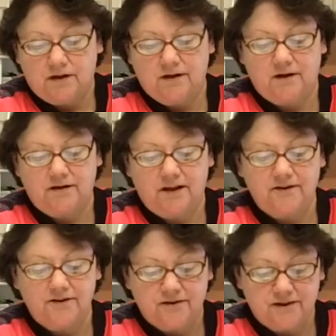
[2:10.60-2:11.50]

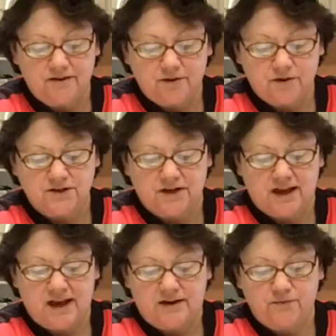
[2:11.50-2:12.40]
another question
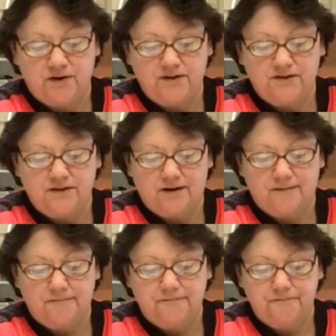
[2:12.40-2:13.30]
I had was
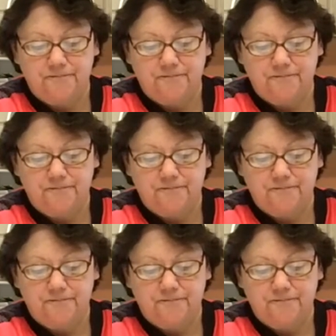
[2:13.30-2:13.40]
the